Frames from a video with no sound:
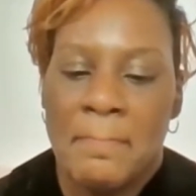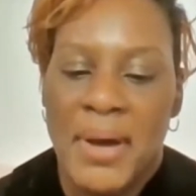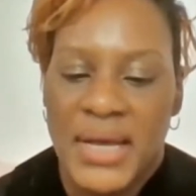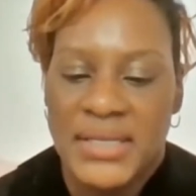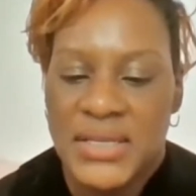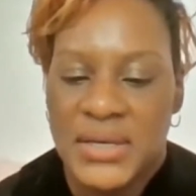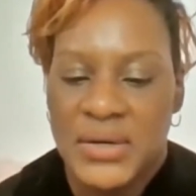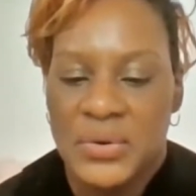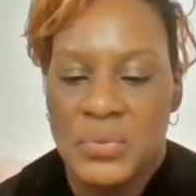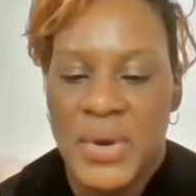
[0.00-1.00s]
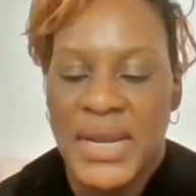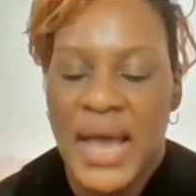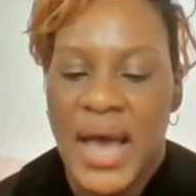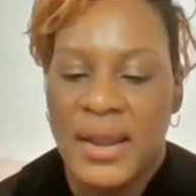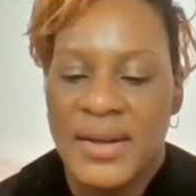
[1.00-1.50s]
But when
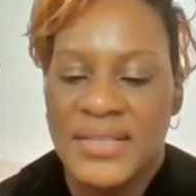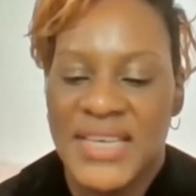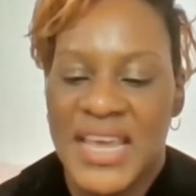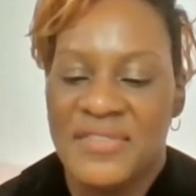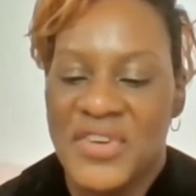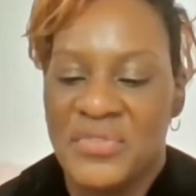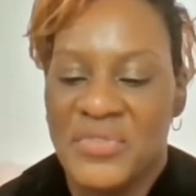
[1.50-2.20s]
God our Savior